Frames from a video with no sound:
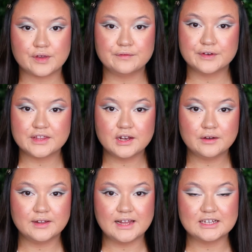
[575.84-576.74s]
So for the
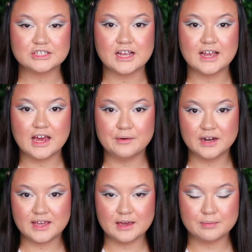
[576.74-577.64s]
lower lash line, I
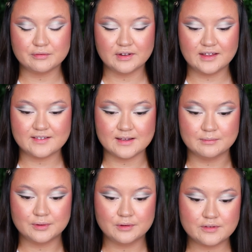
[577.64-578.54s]
want to keep it really
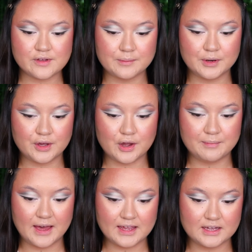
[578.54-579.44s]
simple. So I'm going to go
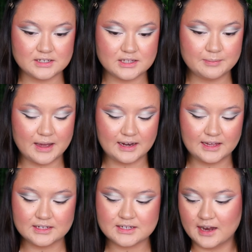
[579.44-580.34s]
back into the
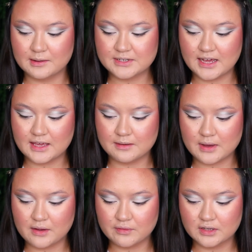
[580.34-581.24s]
palette and I'm taking
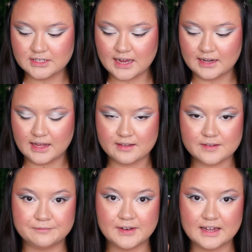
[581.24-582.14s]
my Real
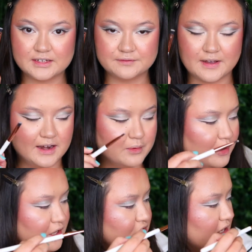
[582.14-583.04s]
Techniques Flat Definer
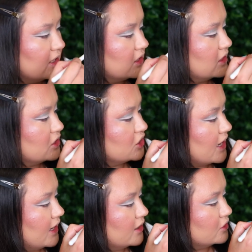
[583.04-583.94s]
brush into the
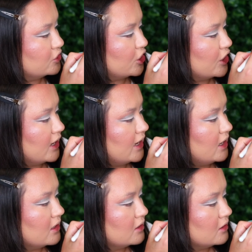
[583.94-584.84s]
shade
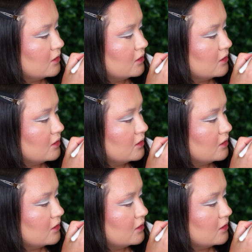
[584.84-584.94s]
Journey.